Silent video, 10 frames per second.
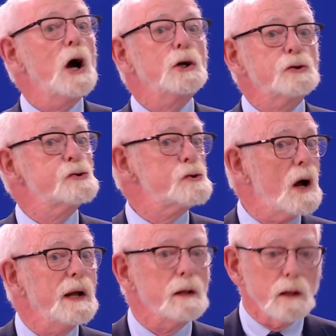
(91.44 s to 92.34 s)
a
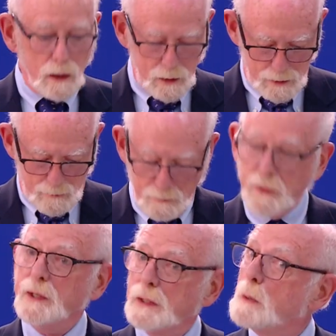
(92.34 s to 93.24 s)
trial
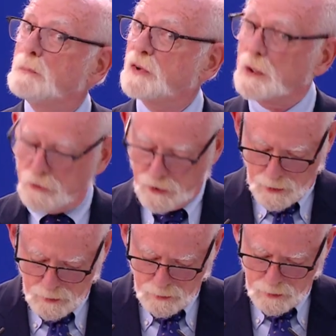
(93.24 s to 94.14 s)
in
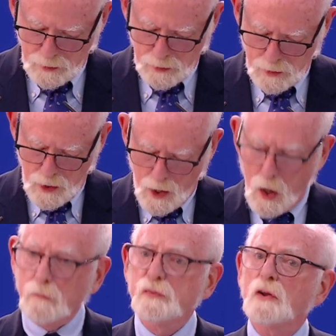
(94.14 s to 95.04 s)
absentia
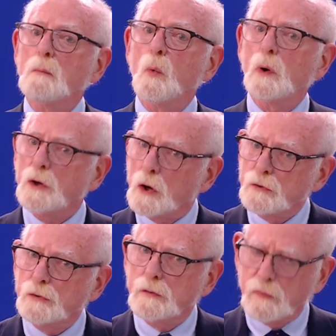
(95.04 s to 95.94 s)
of some
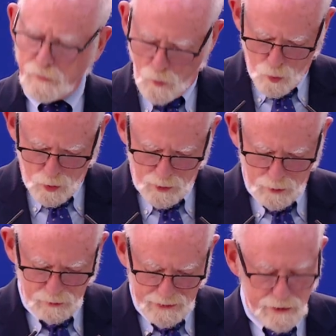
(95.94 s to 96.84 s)

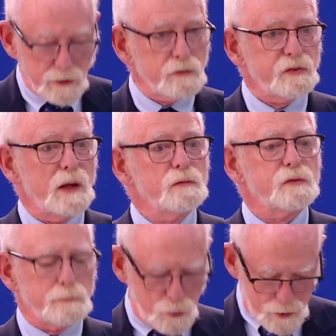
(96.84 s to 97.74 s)
104 leaders and
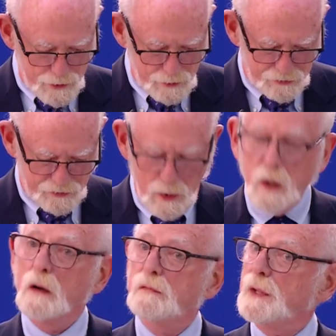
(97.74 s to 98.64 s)
supporters
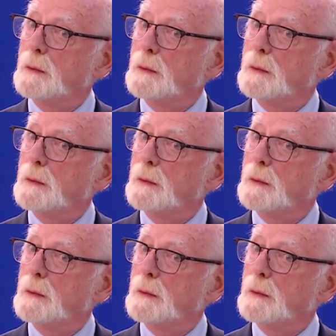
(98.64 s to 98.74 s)
of the